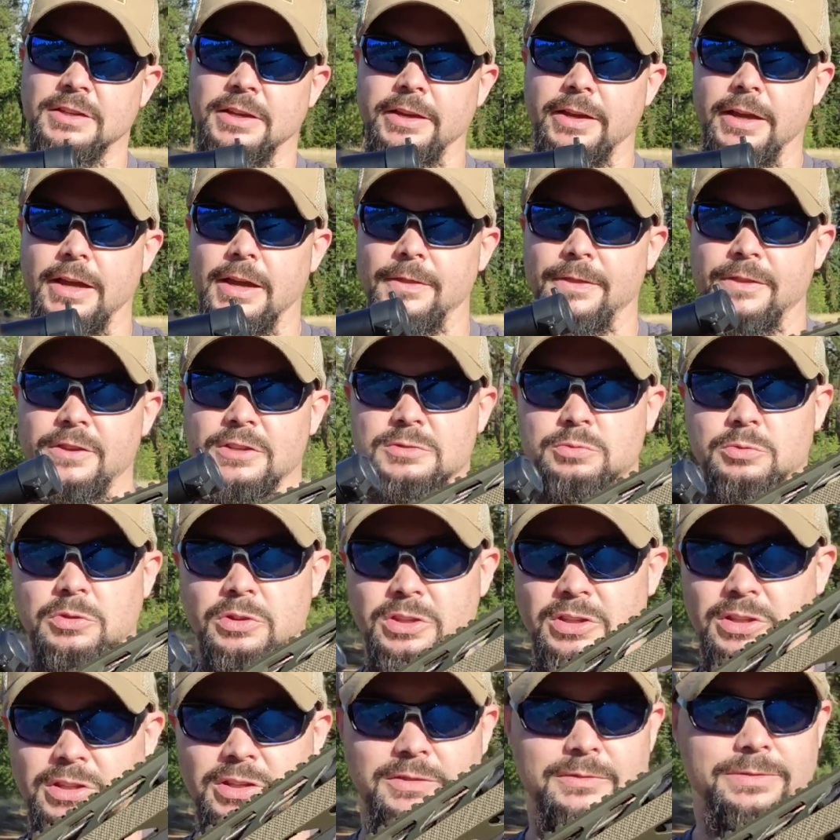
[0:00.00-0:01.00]
I had this
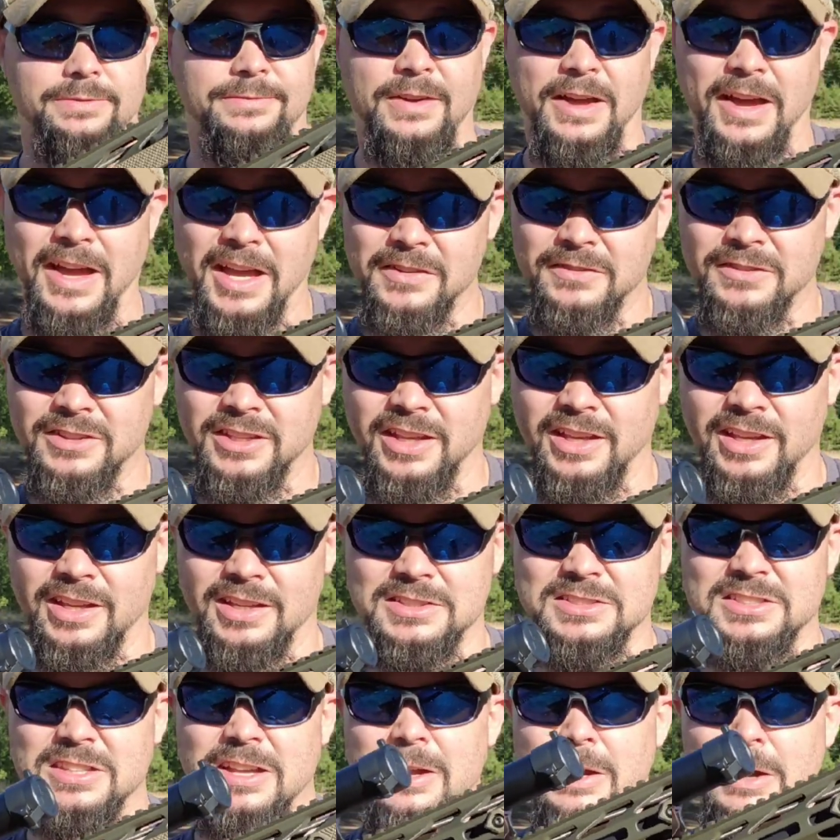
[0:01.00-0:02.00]
within 5
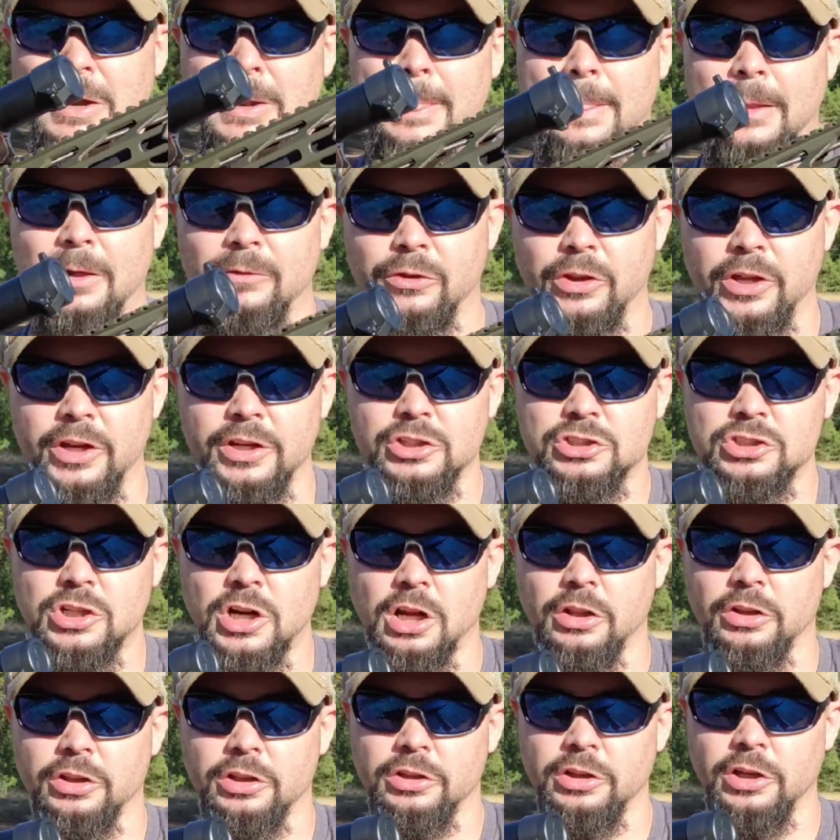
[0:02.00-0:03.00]
days of letting
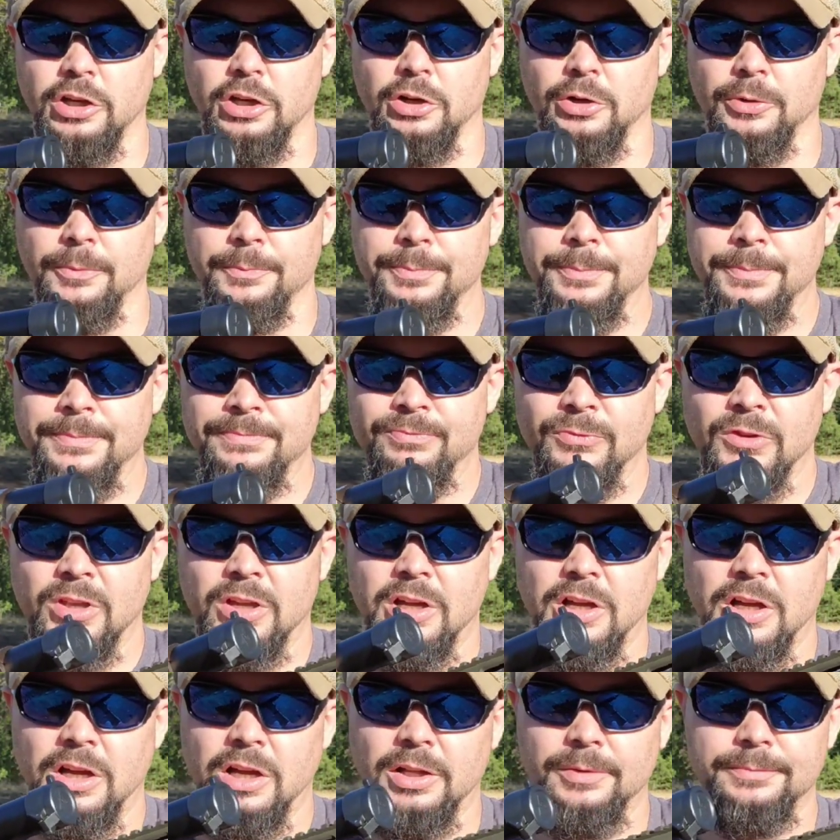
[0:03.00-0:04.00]
Charlie know.
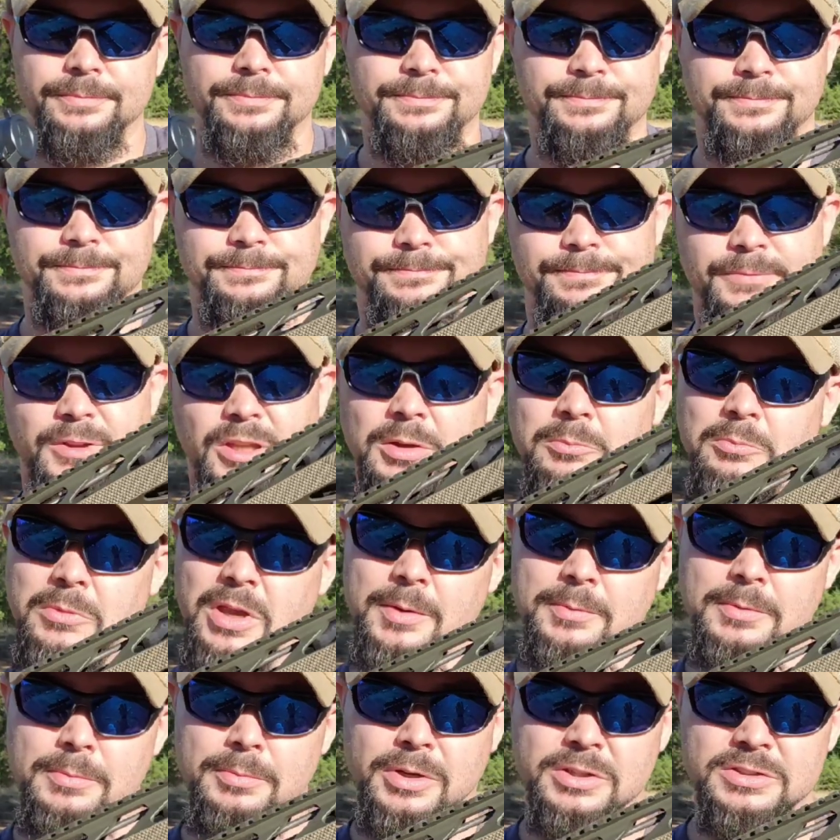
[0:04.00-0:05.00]
It
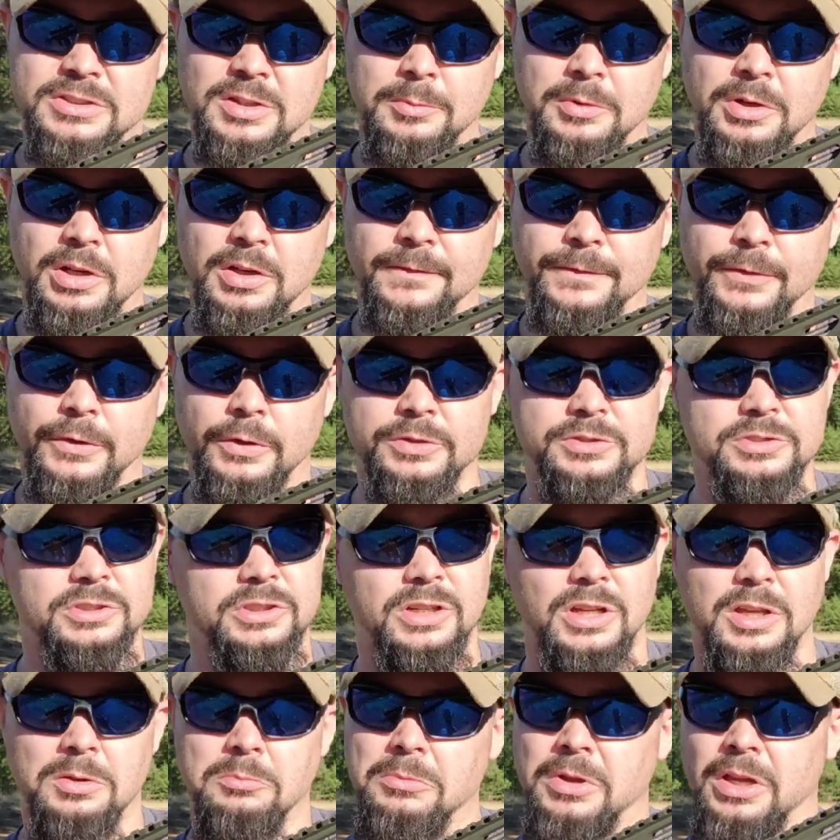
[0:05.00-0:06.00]
may be because I'm an
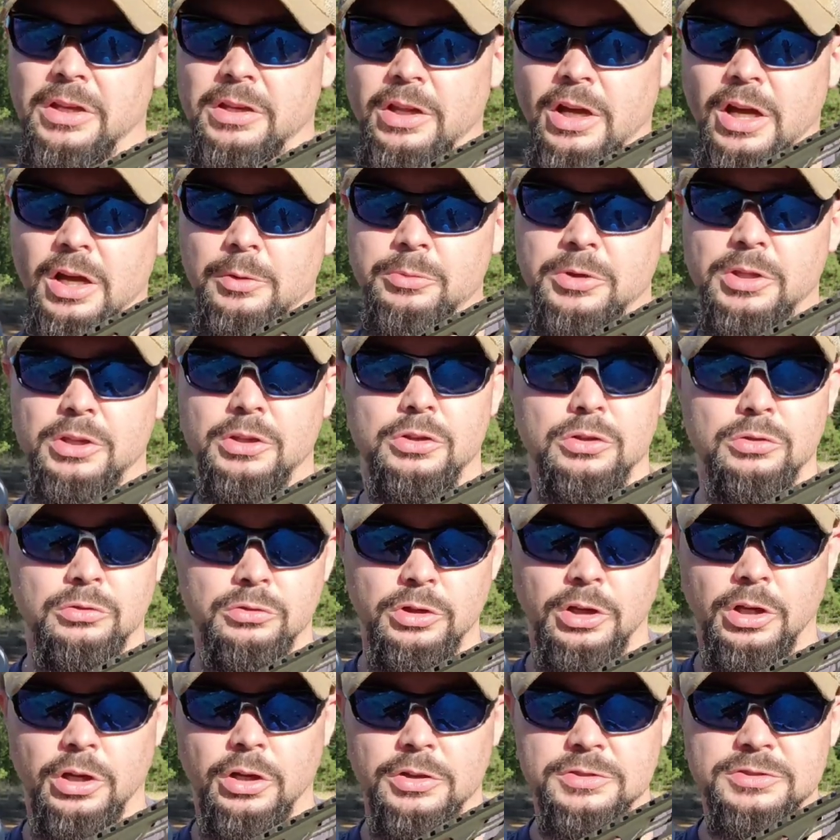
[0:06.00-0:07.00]
influencer. It may not be. Who
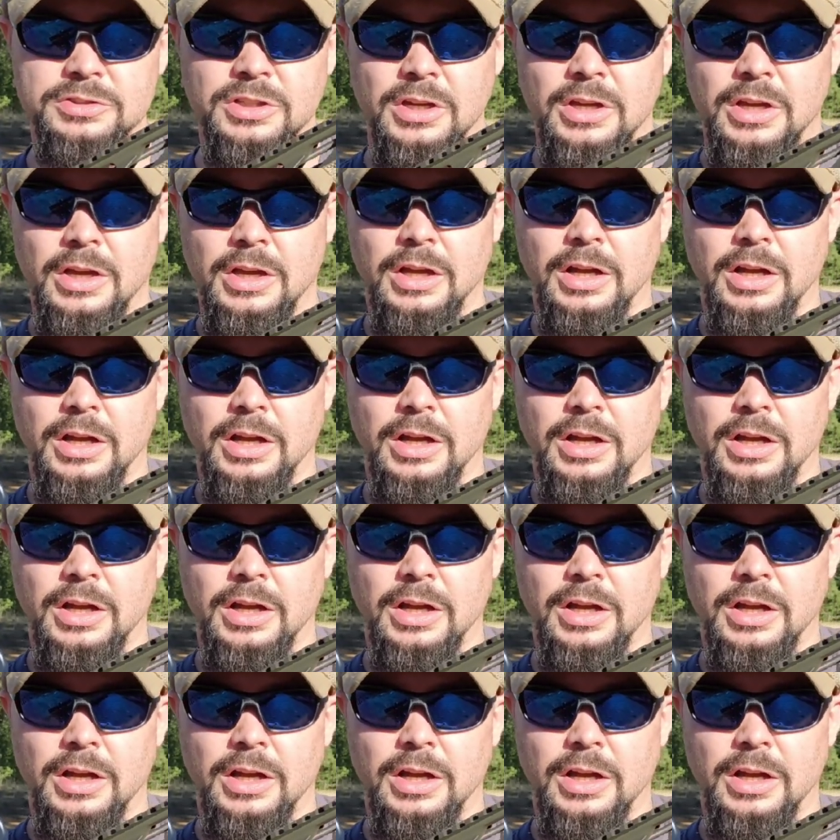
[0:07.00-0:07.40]
knows?